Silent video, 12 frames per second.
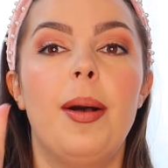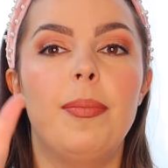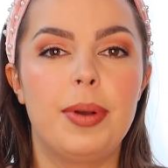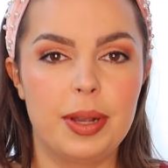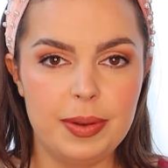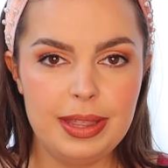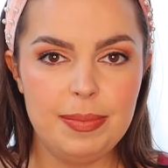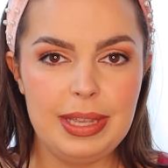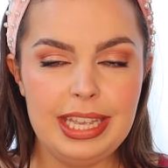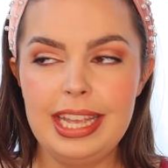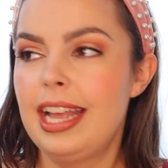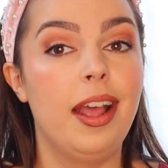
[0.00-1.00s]
Book with
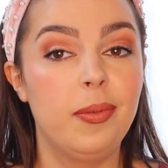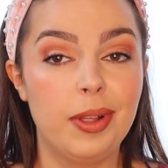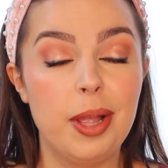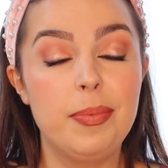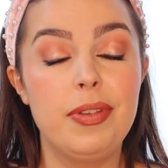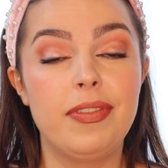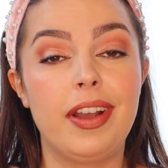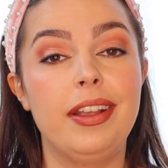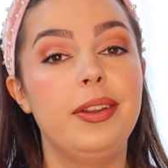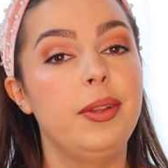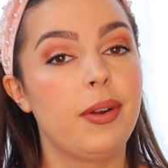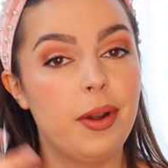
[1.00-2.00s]
me, and we'll help you
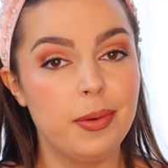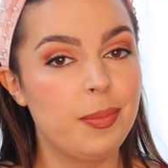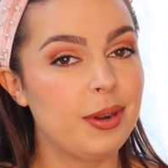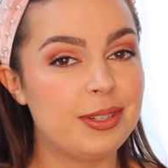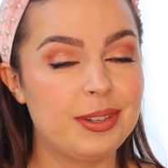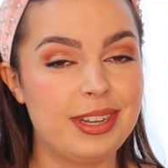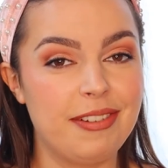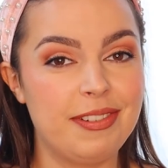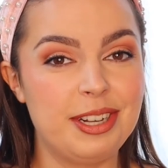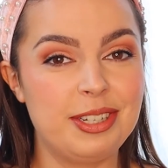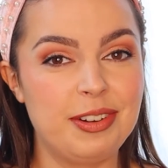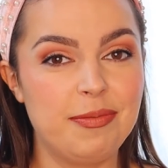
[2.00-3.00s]
find your own personal
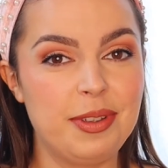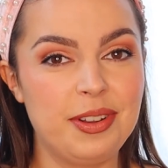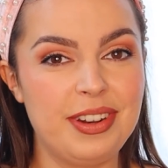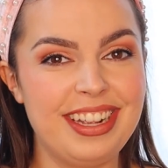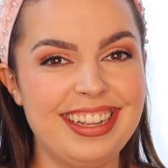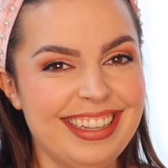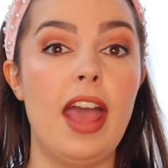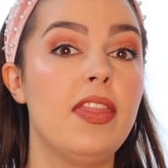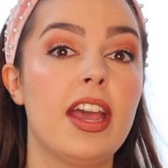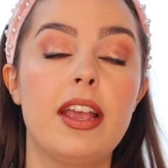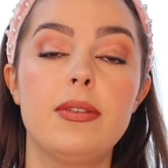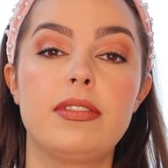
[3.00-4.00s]
definition of beauty. And
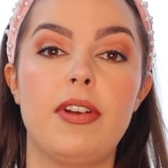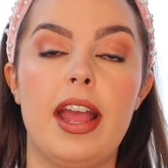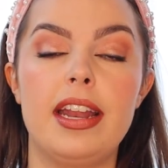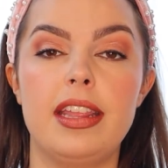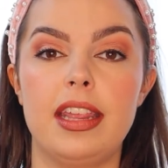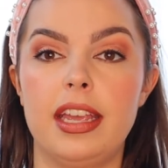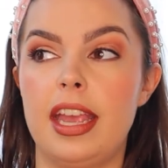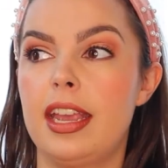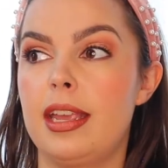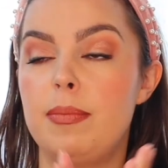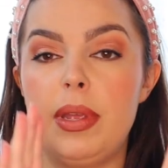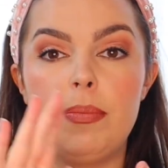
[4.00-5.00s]
that goes for anything.
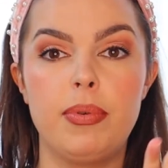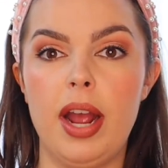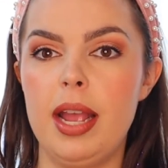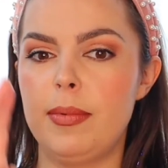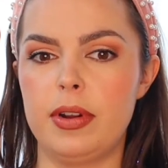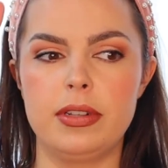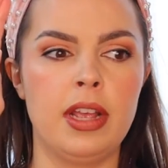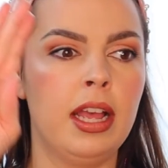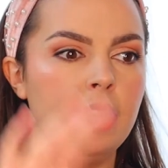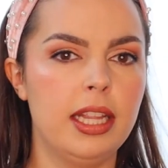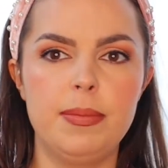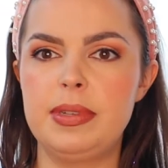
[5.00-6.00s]
It can be primers,
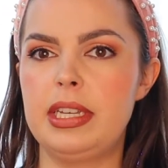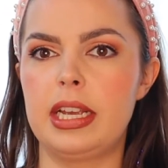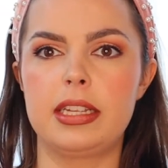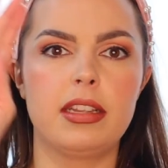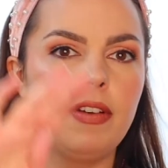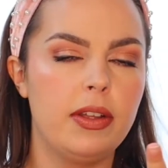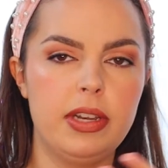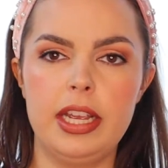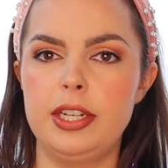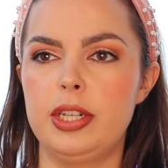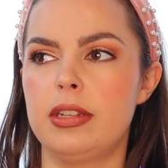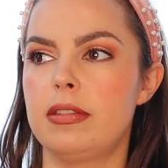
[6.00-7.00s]
lipsticks,
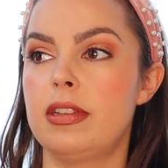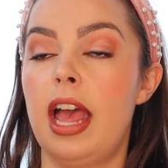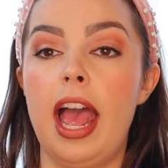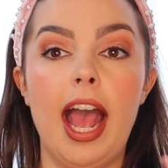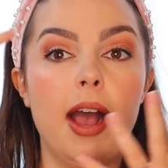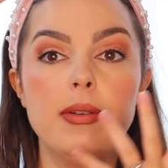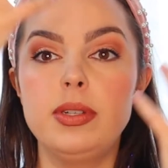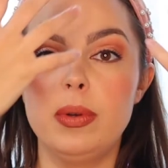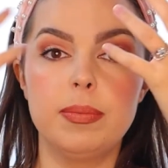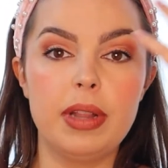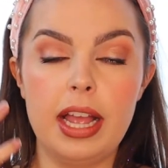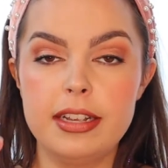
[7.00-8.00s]
foundations, how to
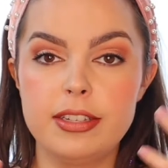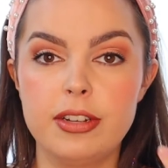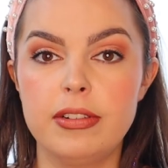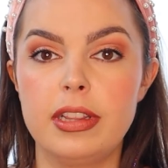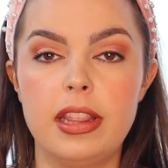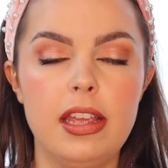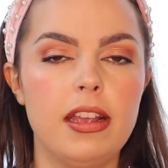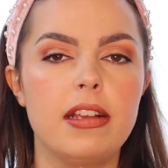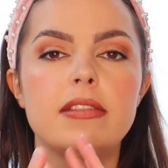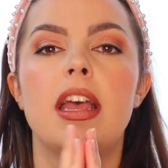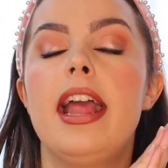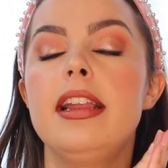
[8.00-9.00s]
apply certain
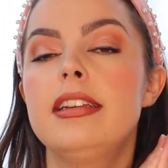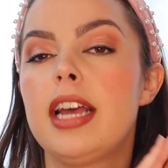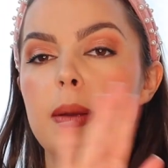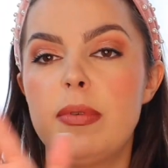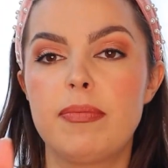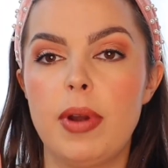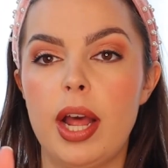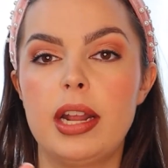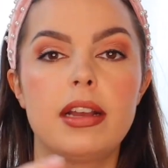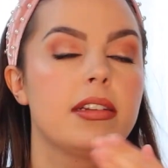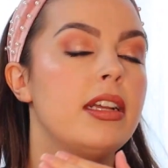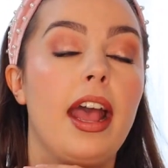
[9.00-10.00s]
things, any type of
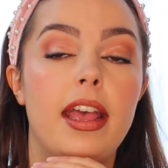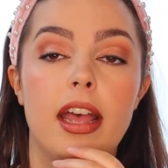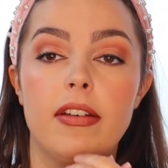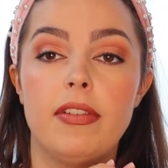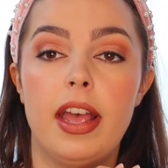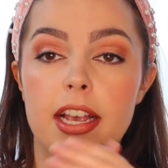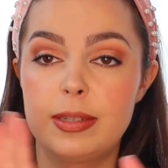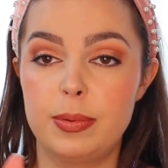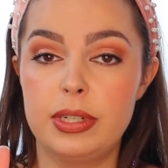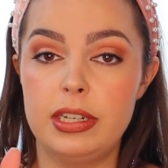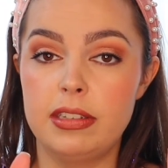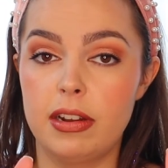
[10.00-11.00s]
product. I have
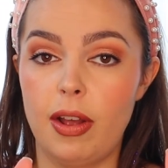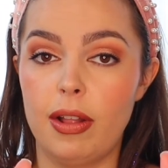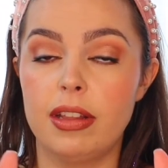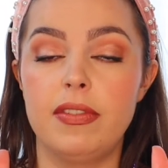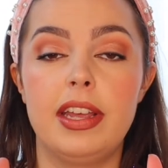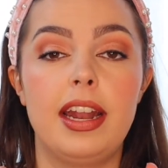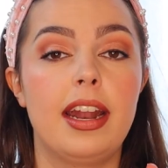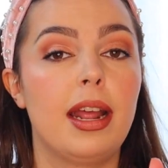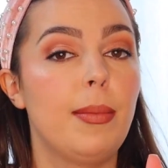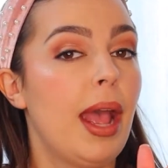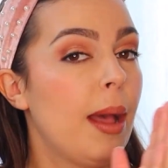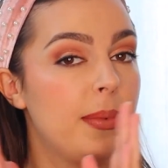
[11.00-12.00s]
expertise on all of it, and
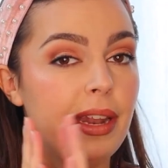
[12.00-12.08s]
I'm happy